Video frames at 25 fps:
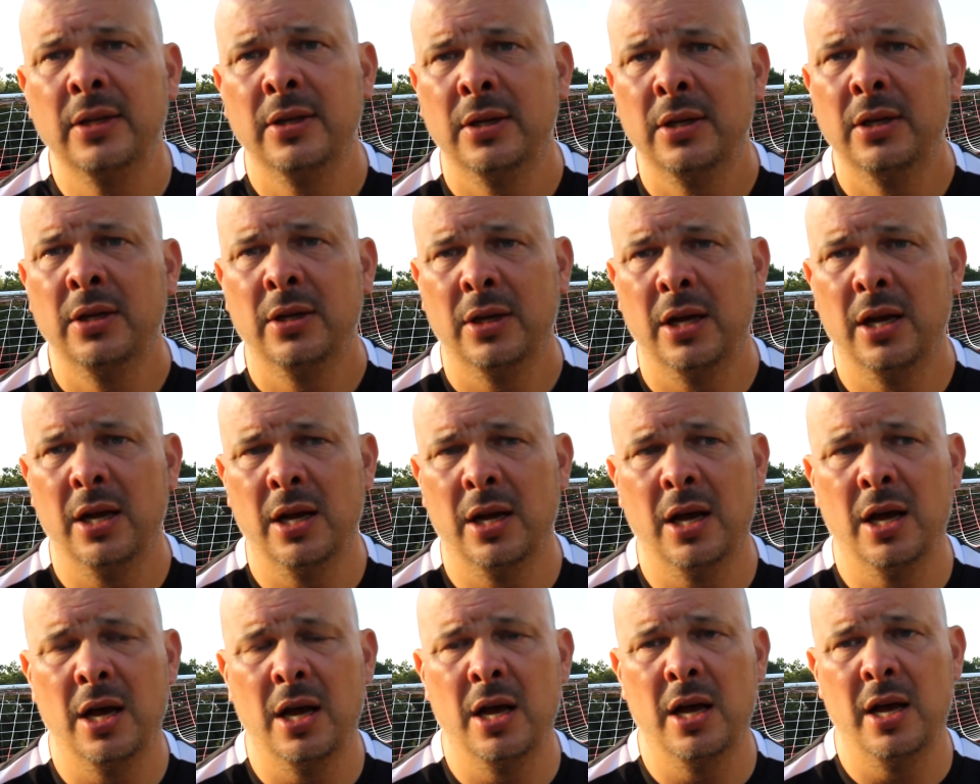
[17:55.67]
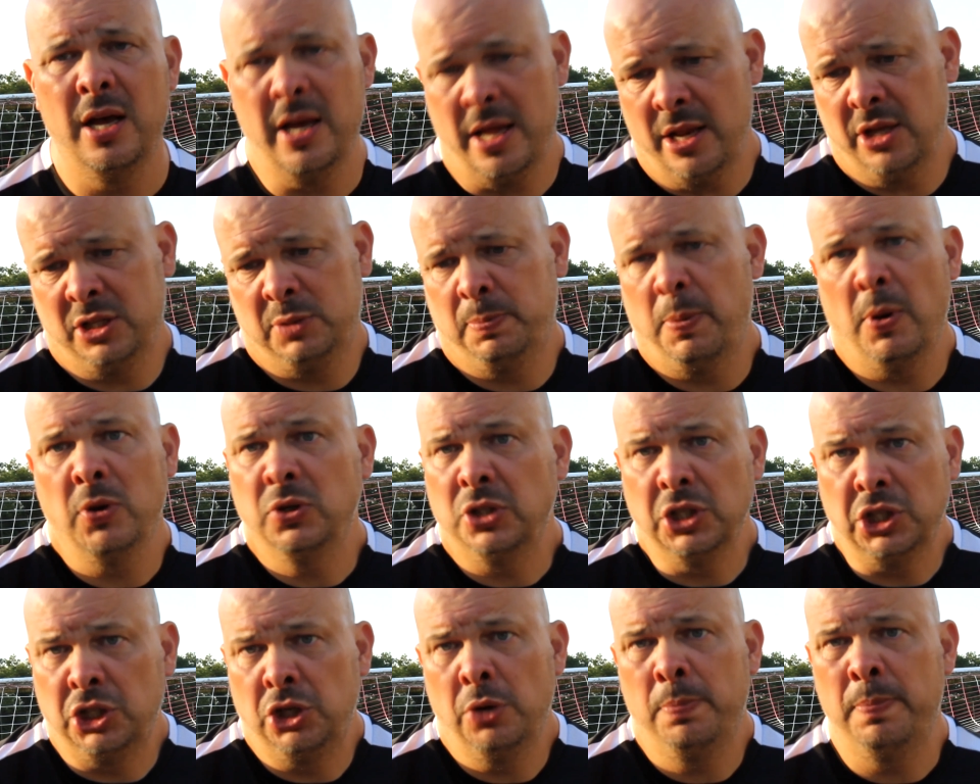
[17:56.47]
Oh, yeah. Uh, and I
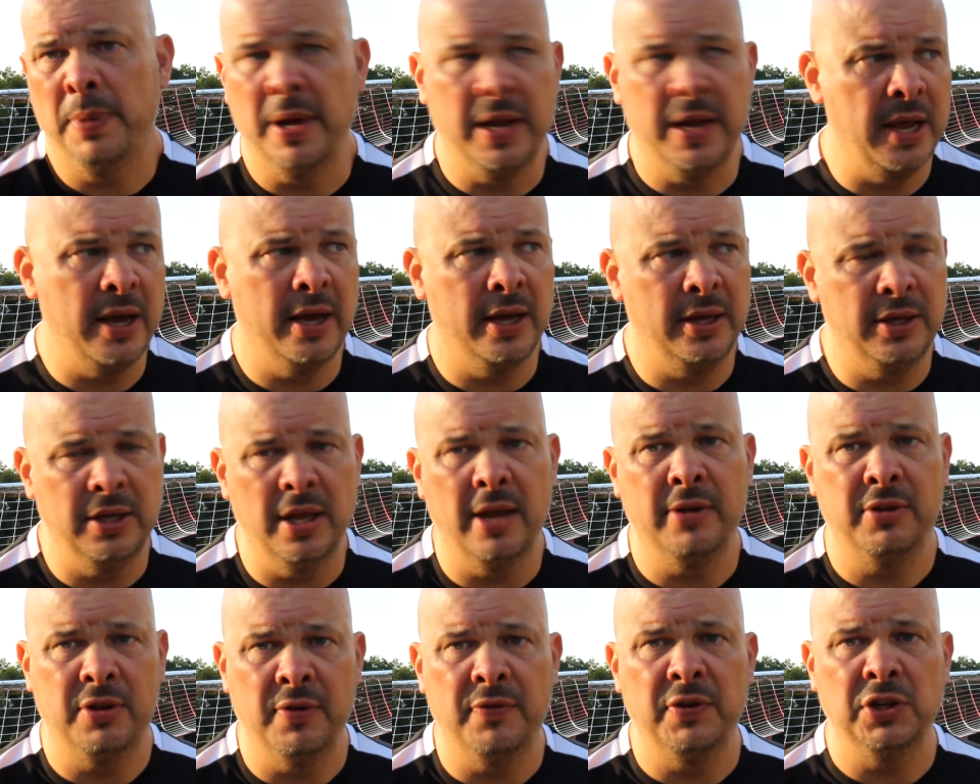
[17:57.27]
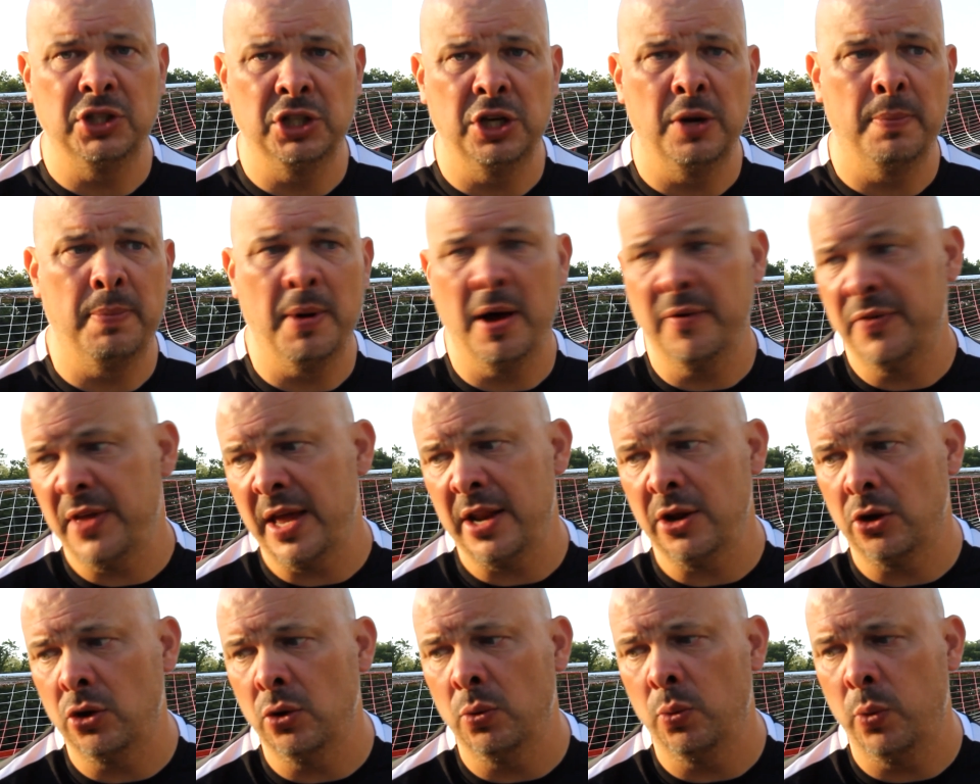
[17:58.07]
suppose it should be. Their, their division above, they
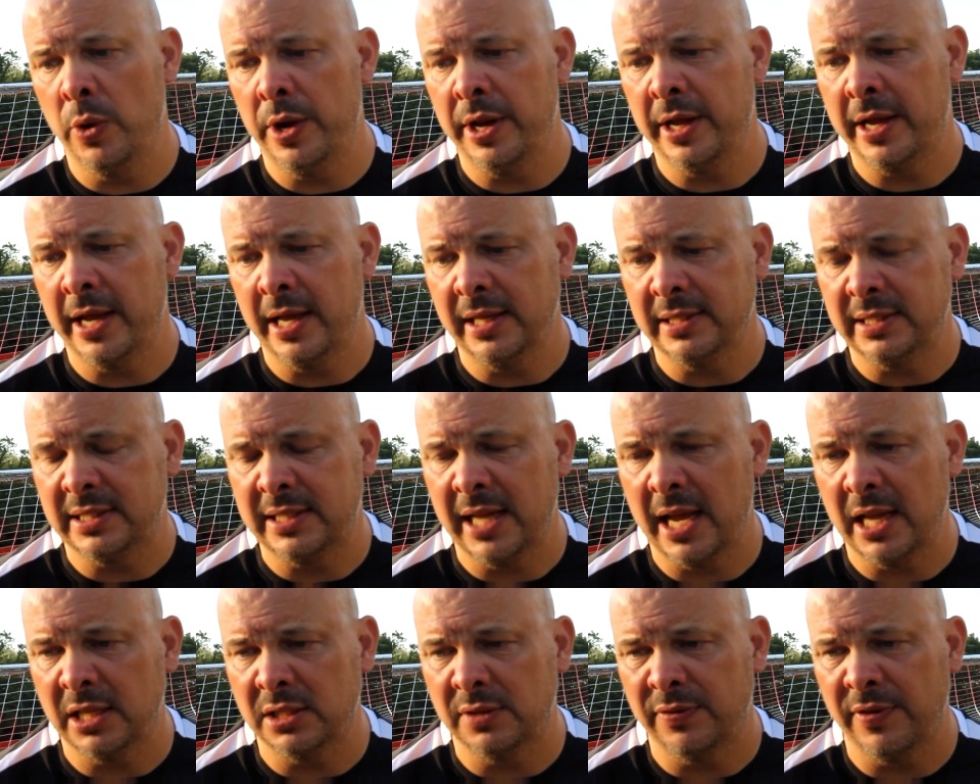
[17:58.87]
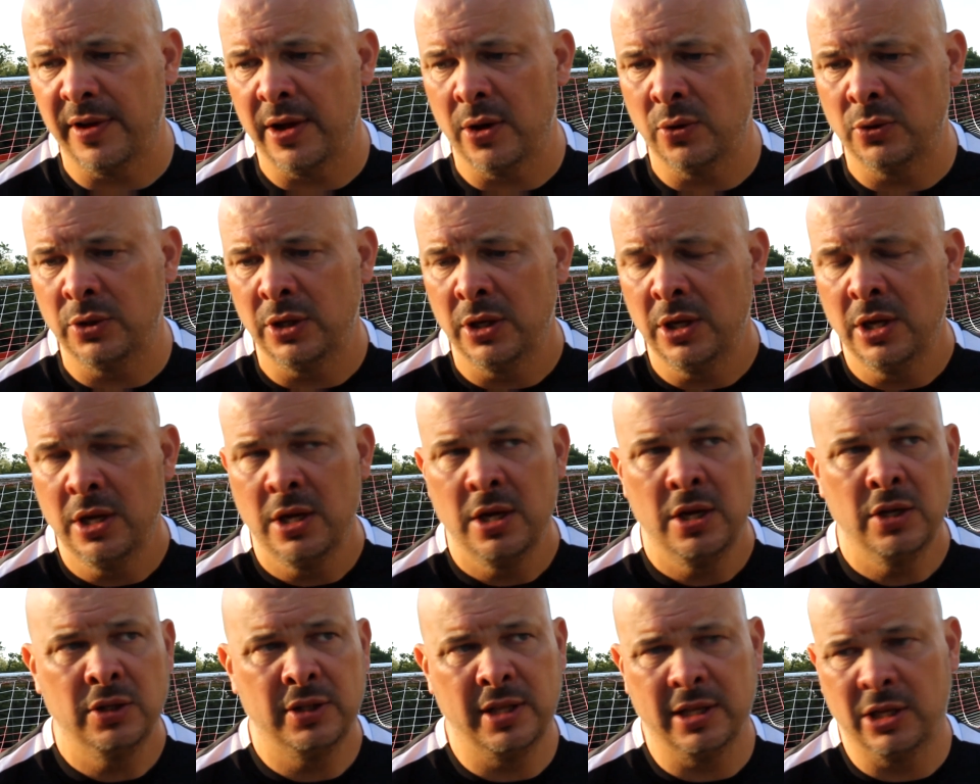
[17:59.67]
had a good win against Stansfeld
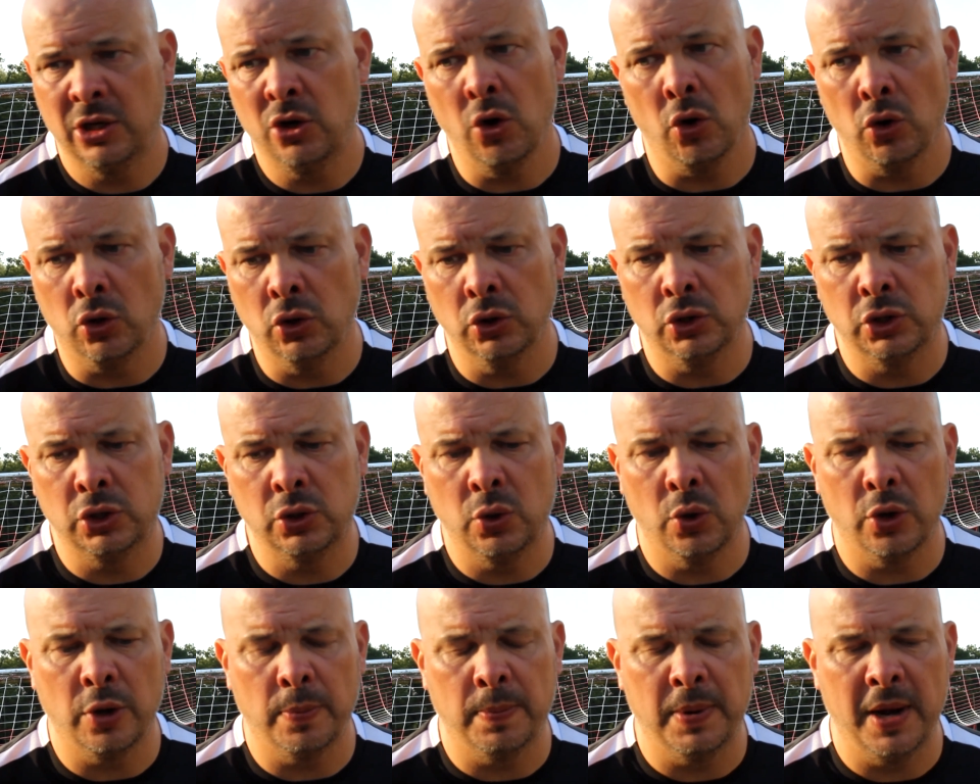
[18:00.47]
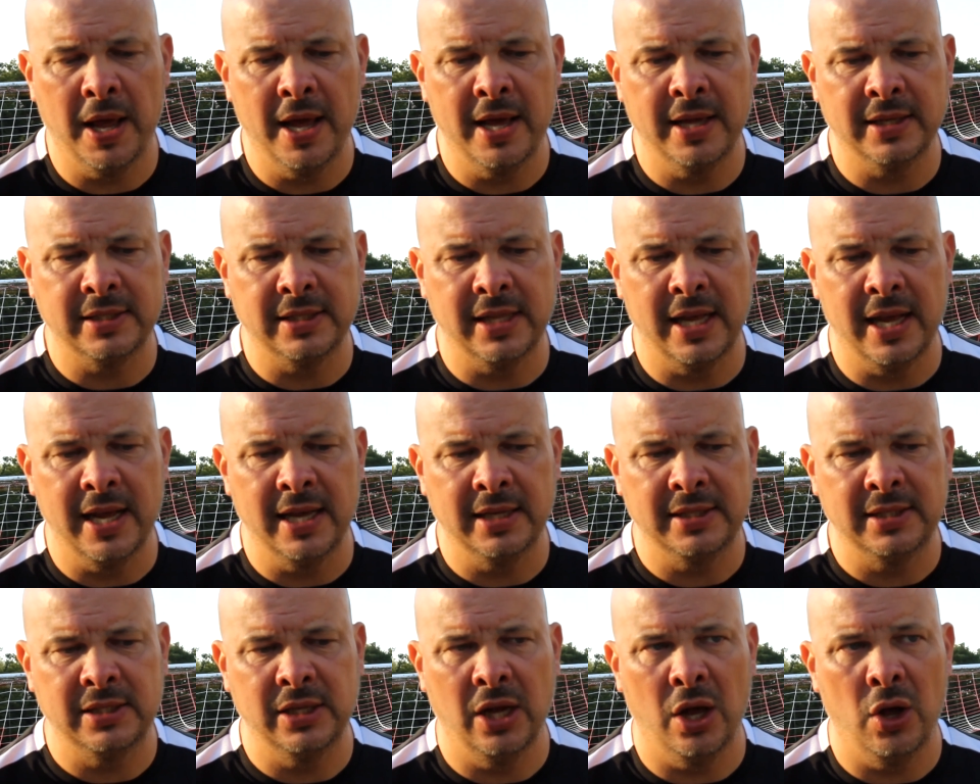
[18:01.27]
they've got a good squad of players there,
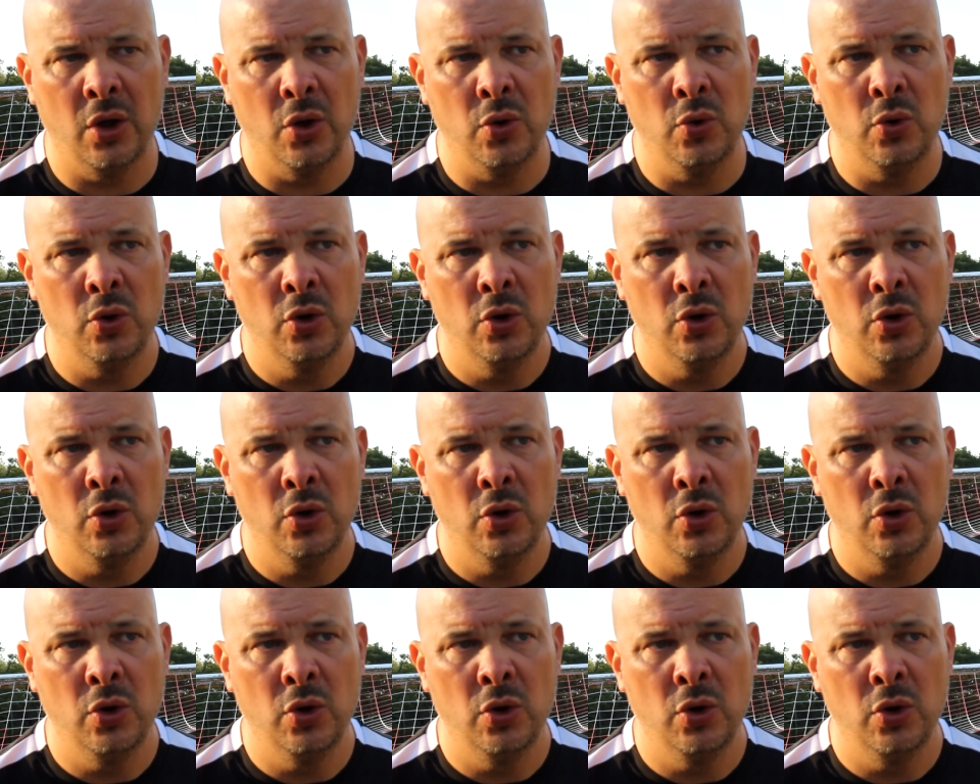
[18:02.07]
so